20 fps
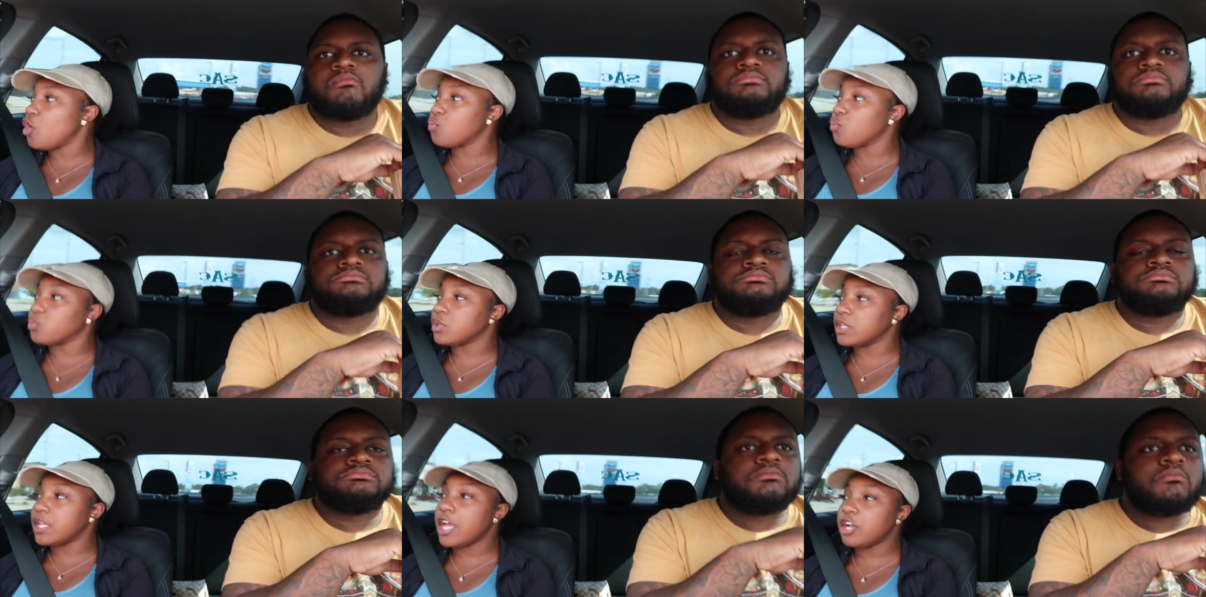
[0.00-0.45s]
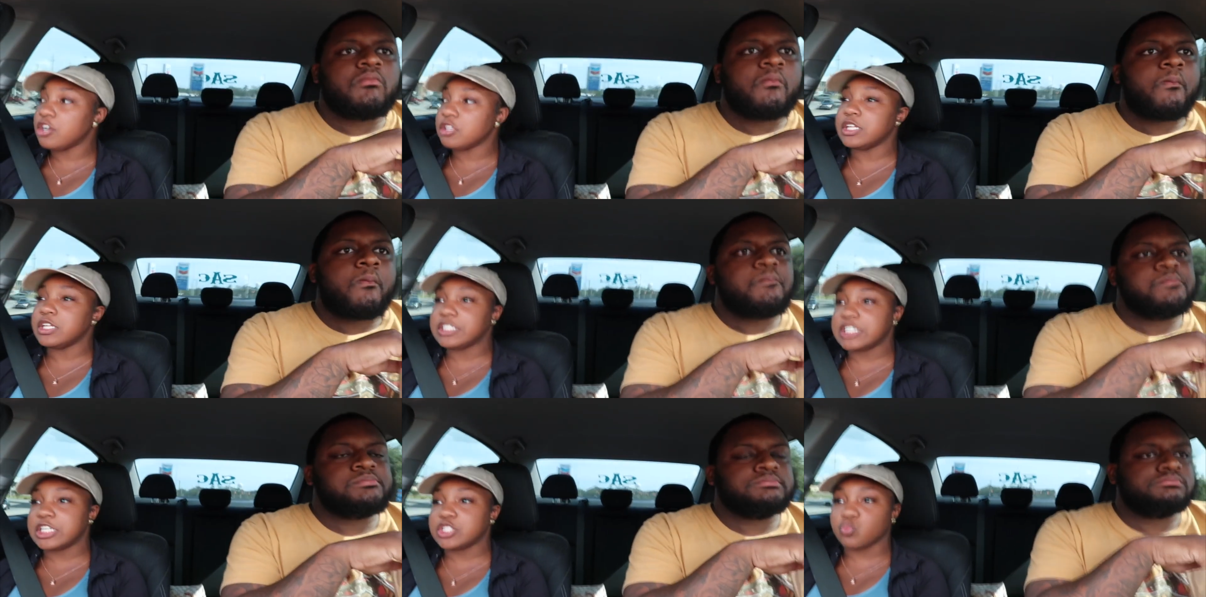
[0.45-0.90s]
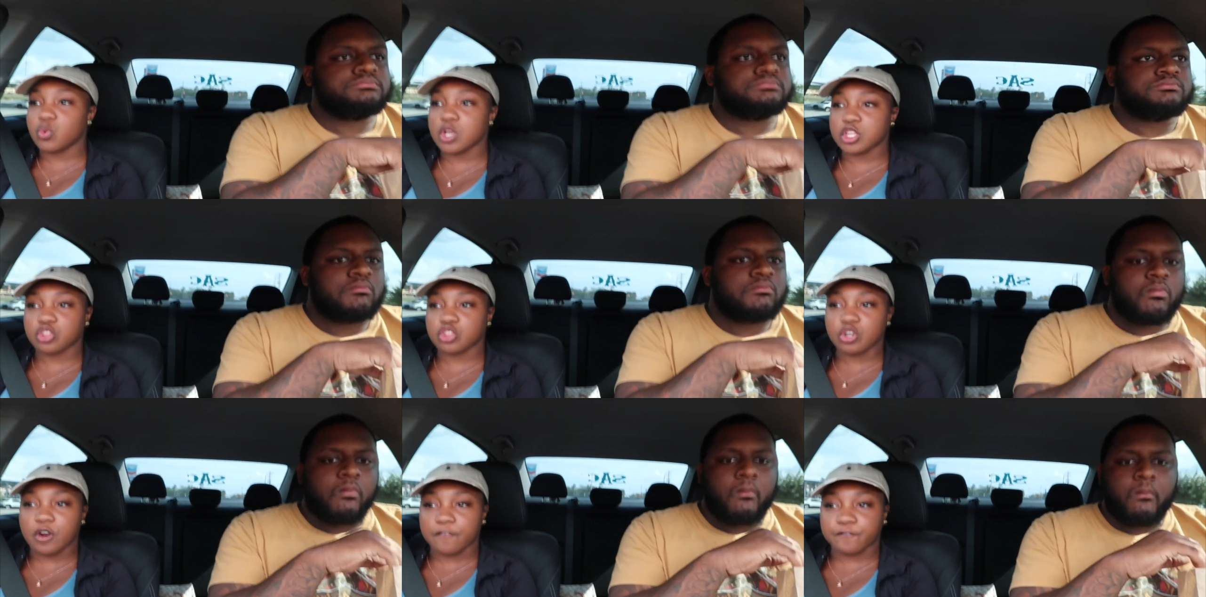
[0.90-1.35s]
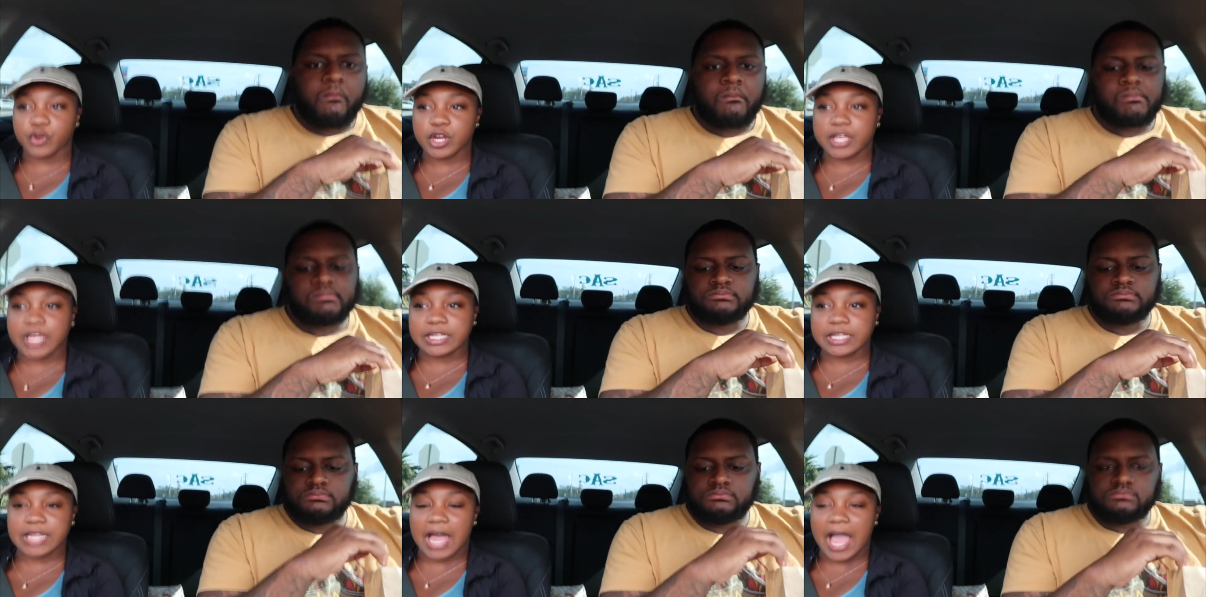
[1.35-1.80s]
Speaker 1: You literally just went through the
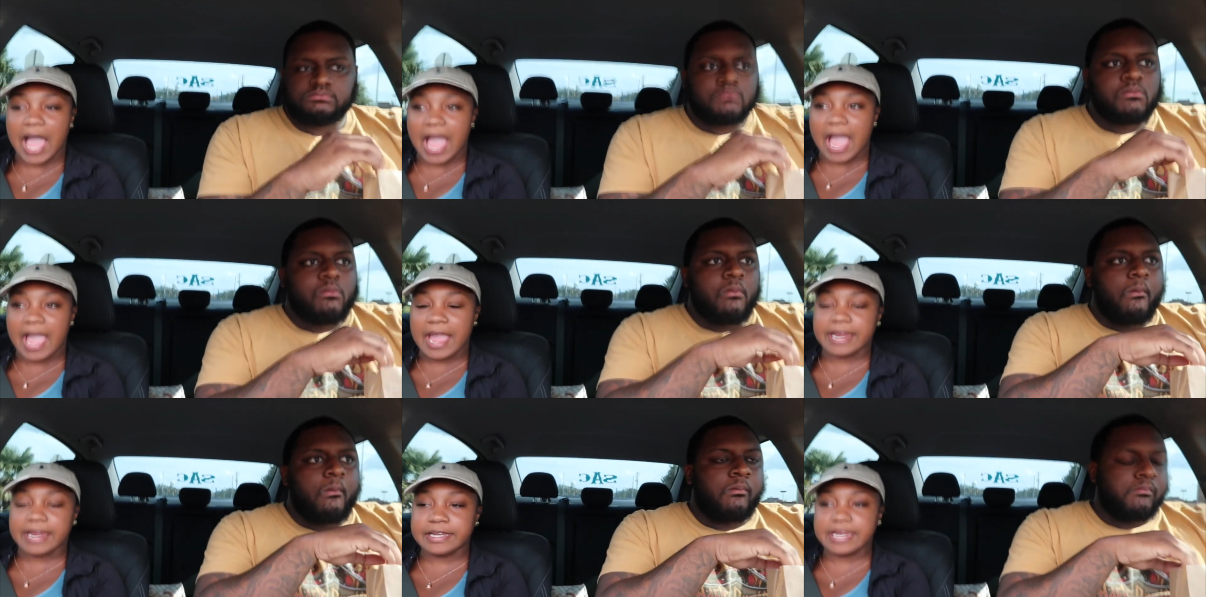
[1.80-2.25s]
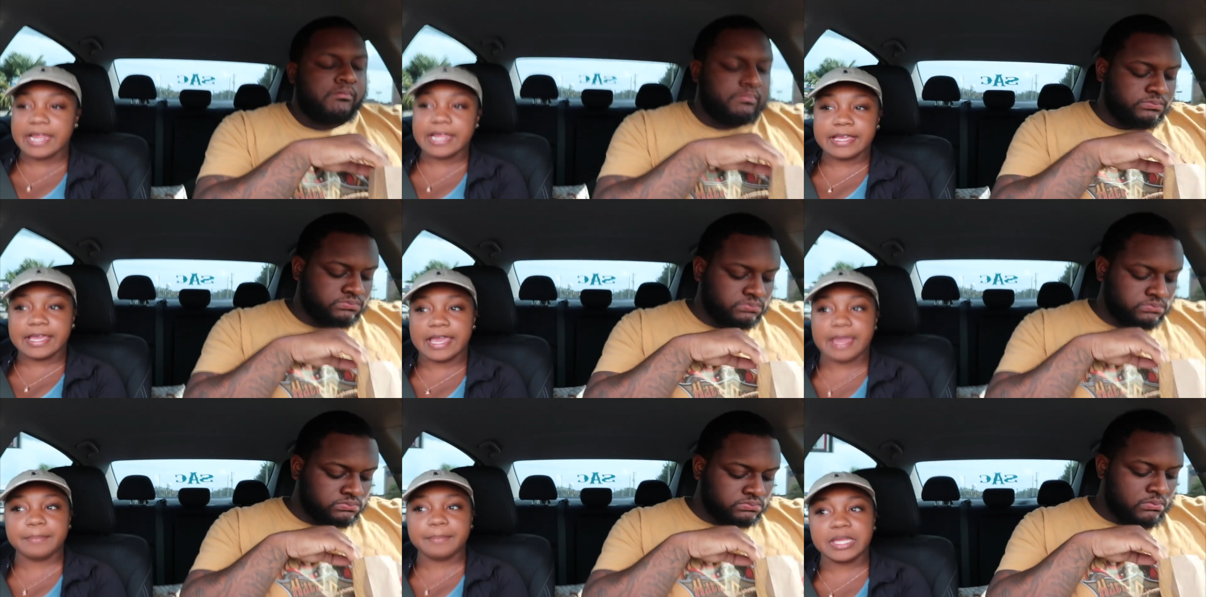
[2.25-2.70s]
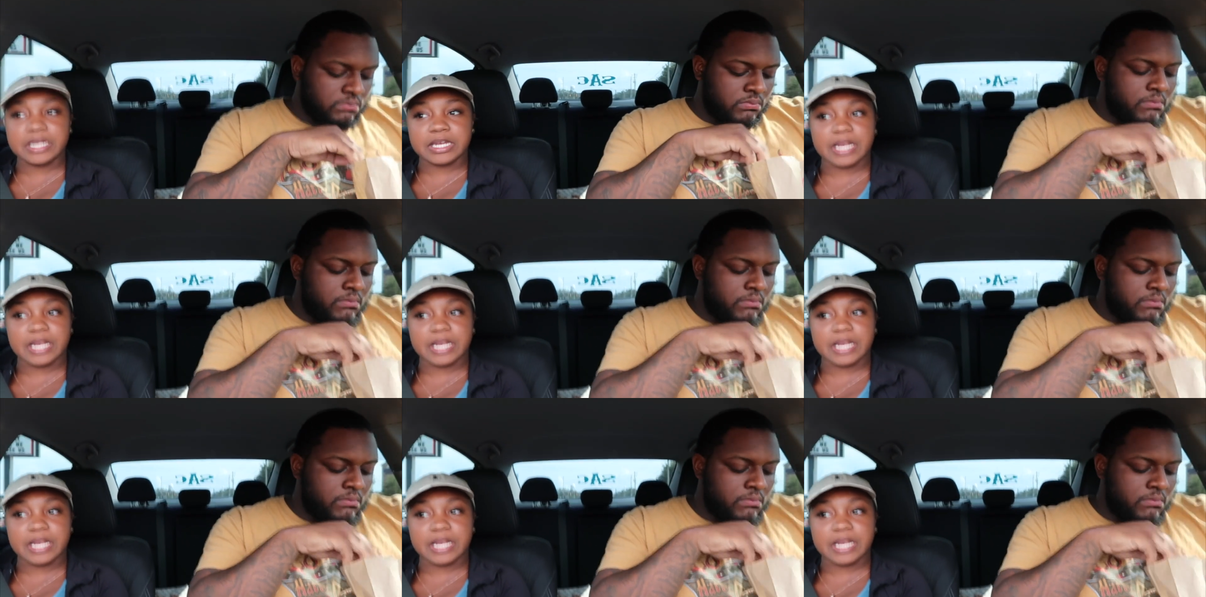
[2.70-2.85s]
freaking line and didn't get me